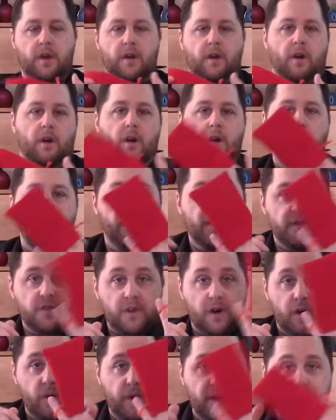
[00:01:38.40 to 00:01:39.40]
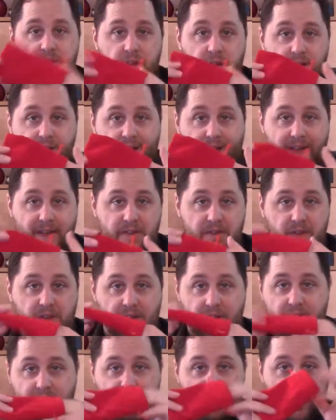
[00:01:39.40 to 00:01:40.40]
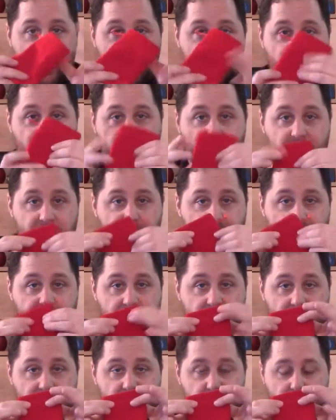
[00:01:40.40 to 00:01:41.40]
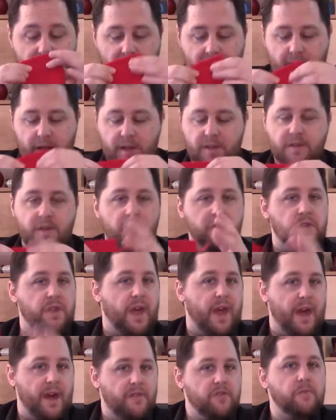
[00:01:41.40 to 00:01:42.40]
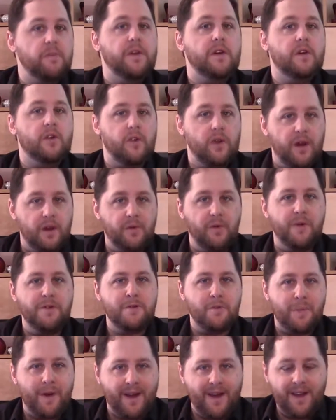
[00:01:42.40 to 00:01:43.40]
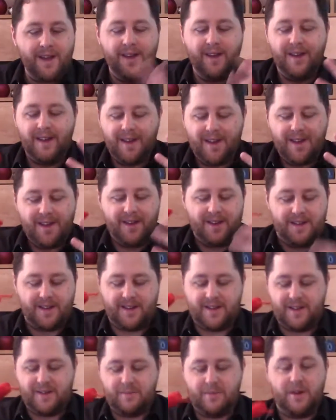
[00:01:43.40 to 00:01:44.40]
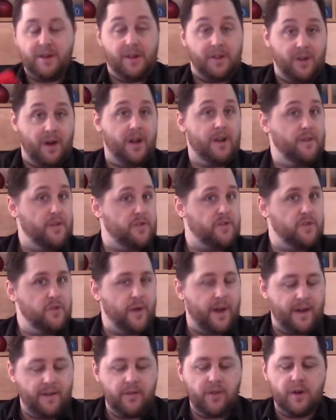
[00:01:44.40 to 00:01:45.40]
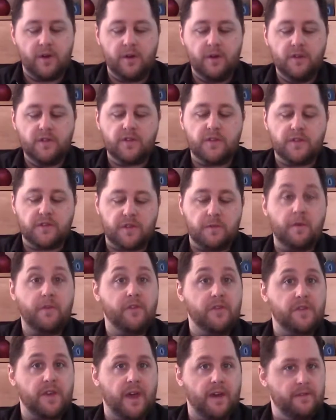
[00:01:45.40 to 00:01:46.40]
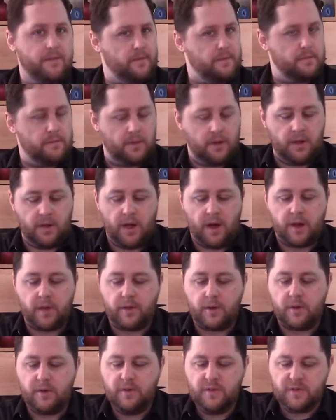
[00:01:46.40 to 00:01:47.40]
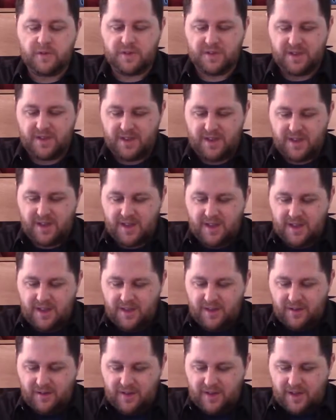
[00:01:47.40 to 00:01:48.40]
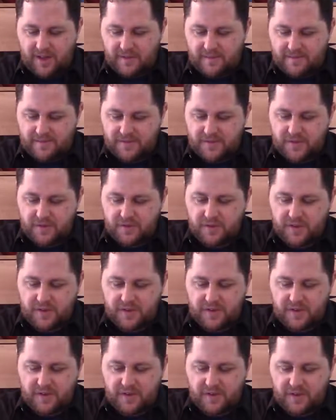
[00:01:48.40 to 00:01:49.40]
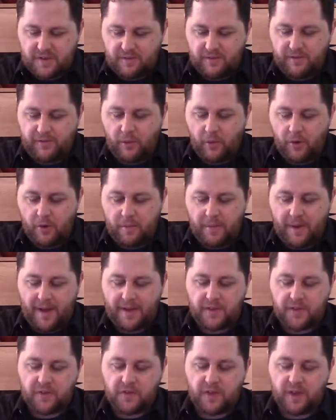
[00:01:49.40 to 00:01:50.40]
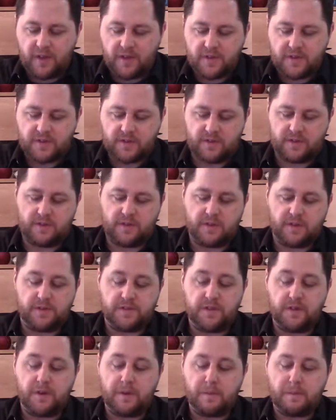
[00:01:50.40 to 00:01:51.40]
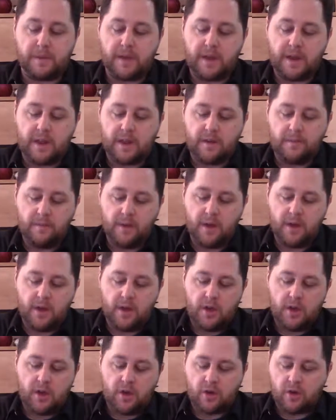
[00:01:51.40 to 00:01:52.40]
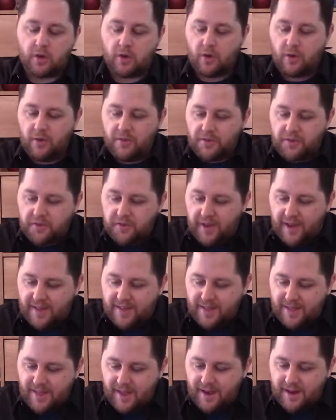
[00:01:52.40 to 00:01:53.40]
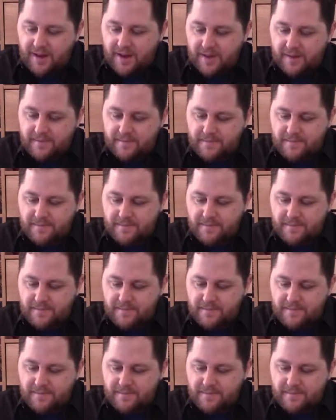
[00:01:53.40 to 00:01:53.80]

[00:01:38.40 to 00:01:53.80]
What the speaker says: Always a classy act to have a nice dice bag. It doesn't have to be a Crown Royal bag, but a lot of us do have those, and some of us have a lot of those. Okay, so this is 4x6. It's considered a medium. Gold satin lining.